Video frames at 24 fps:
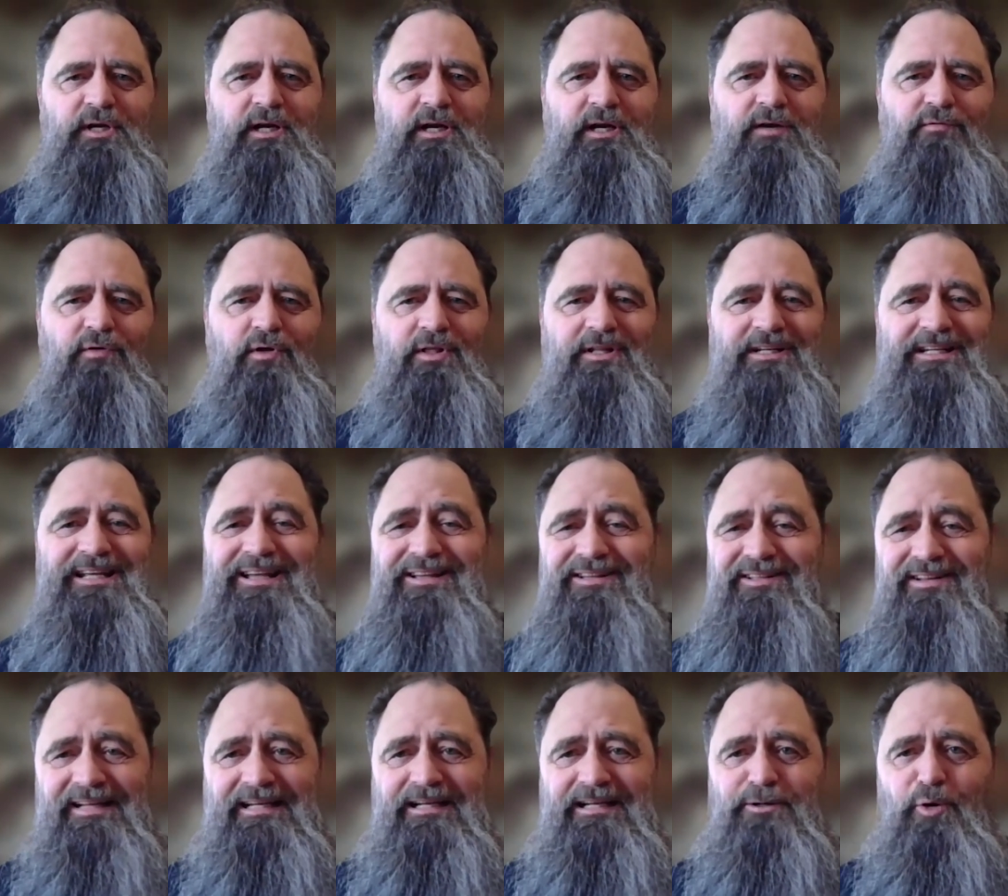
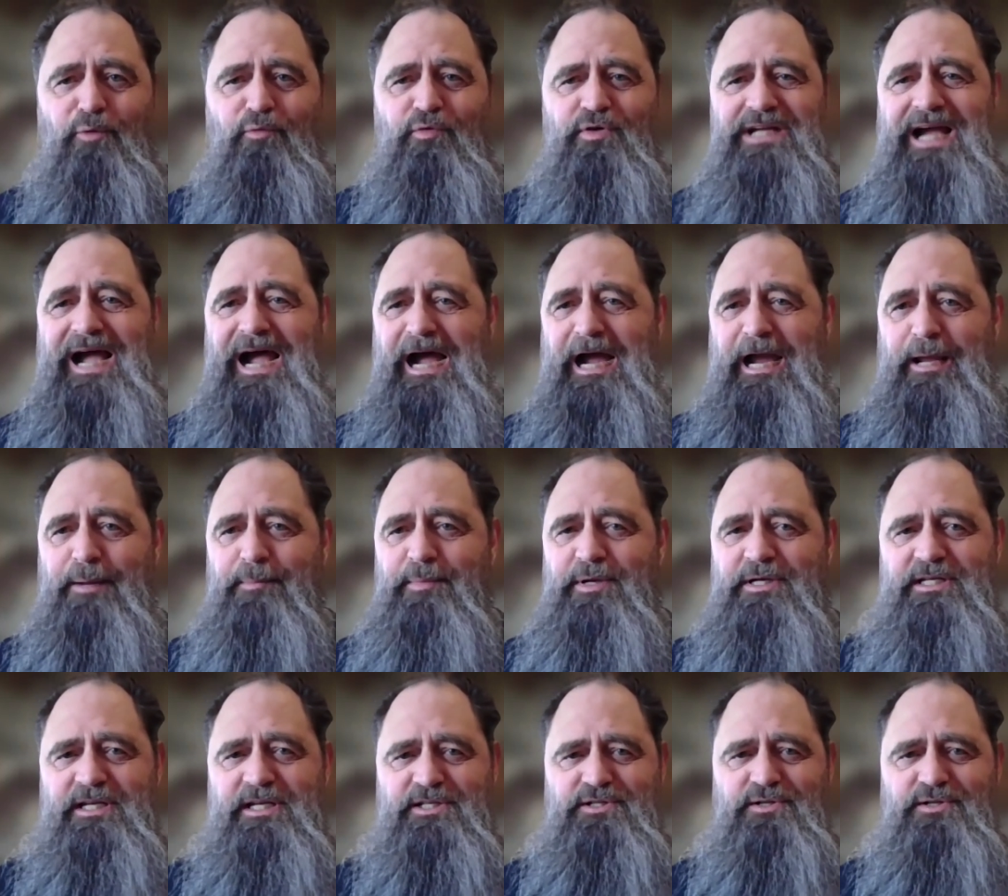volatility over time and
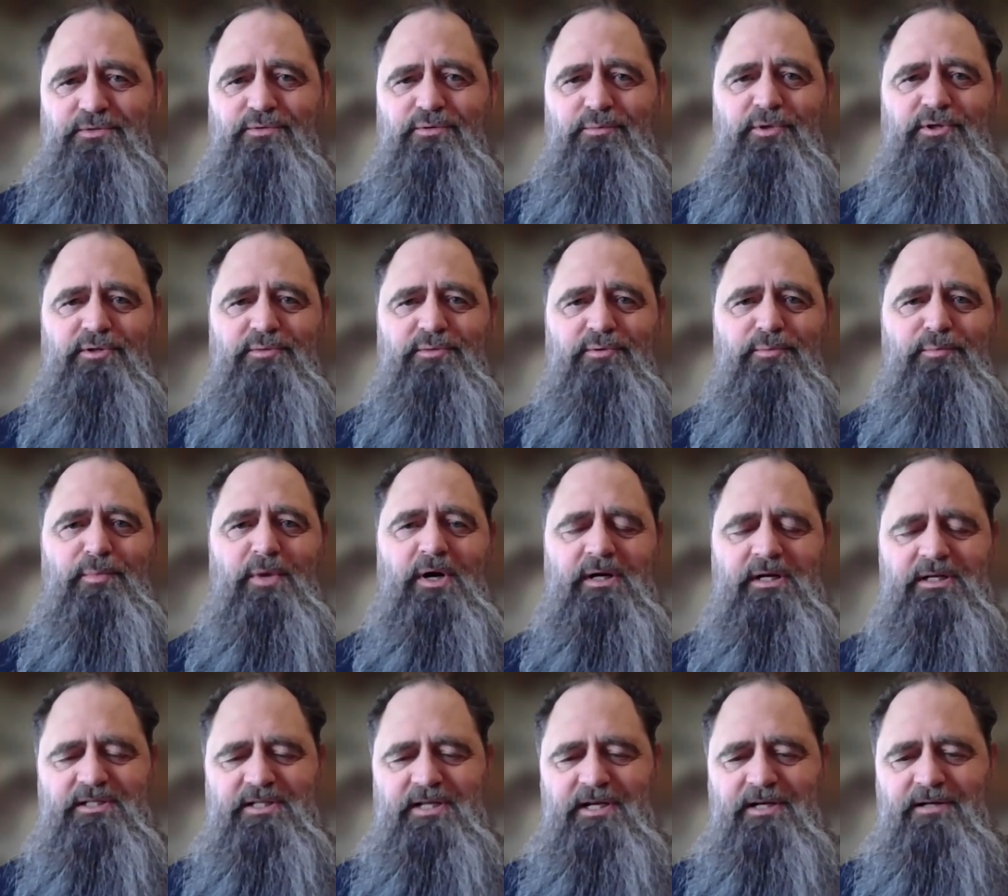tested through multiple
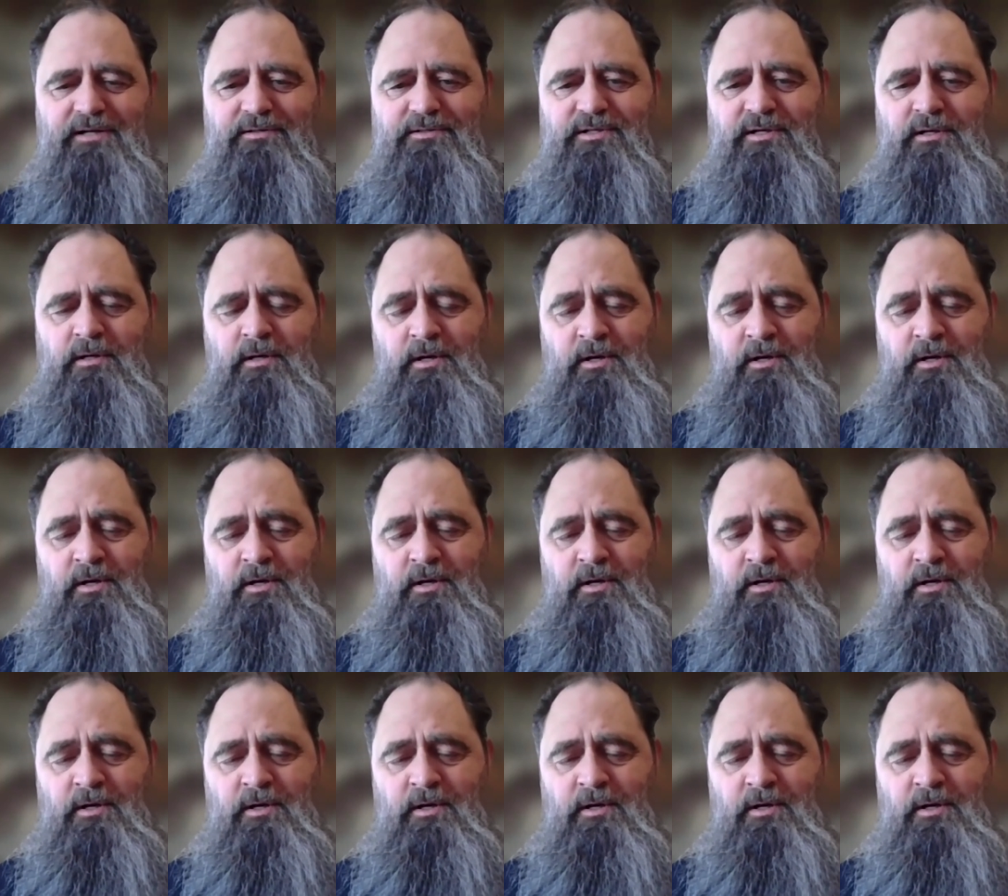market cycles,